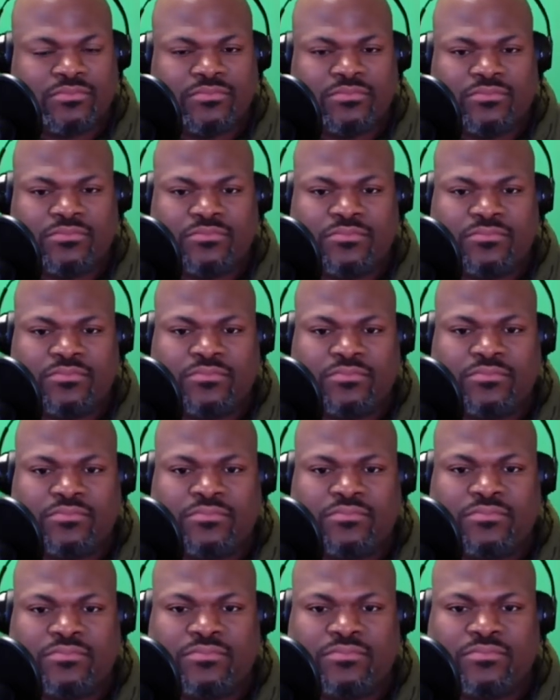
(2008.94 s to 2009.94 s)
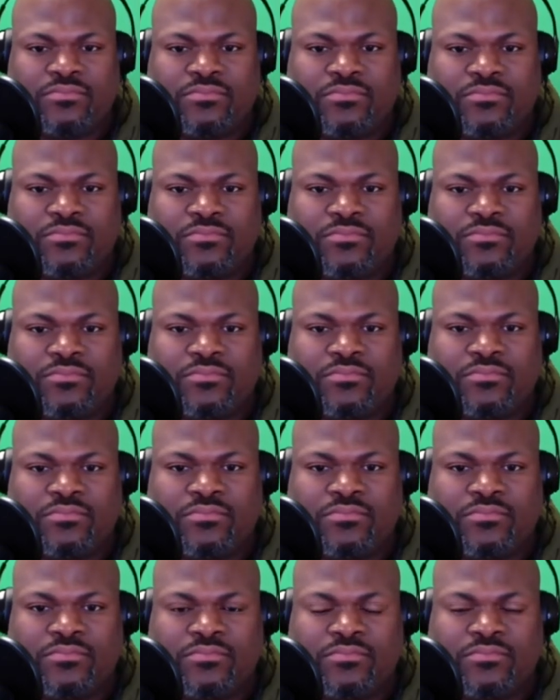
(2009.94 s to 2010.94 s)

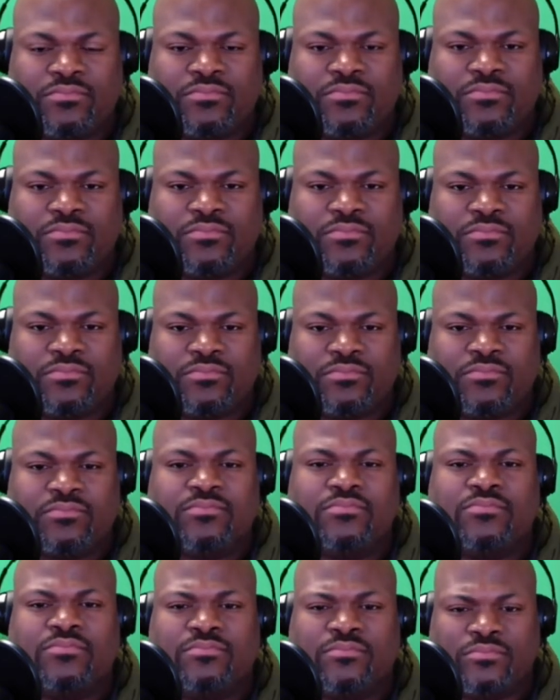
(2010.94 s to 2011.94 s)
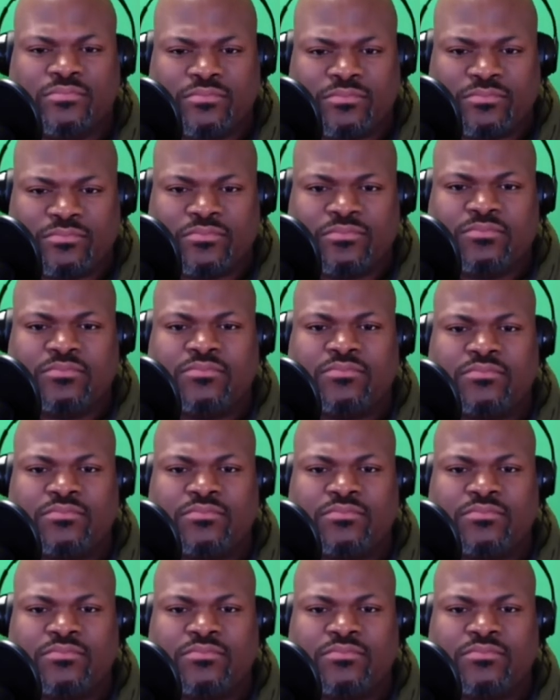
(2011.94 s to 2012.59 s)
This person isn't speaking.